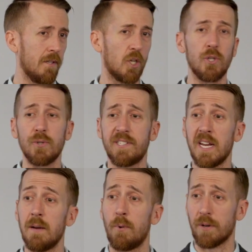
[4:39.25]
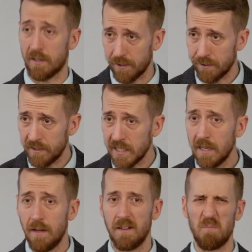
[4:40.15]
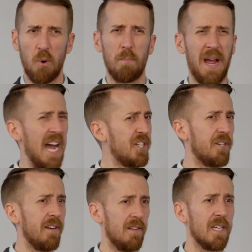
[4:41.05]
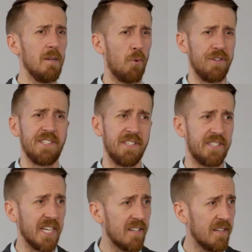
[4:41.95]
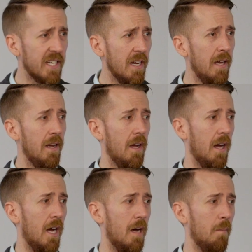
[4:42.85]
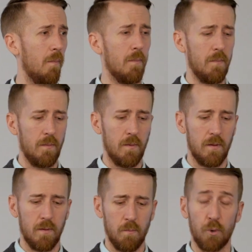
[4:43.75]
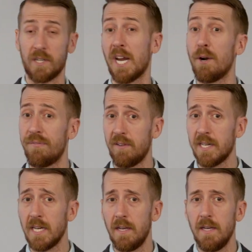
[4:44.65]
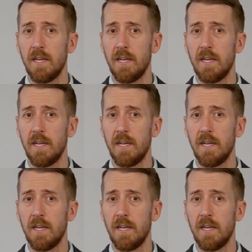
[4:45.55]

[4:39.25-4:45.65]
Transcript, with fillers: Could you say it more clearly, more passionately, more succinctly, um, more carefully?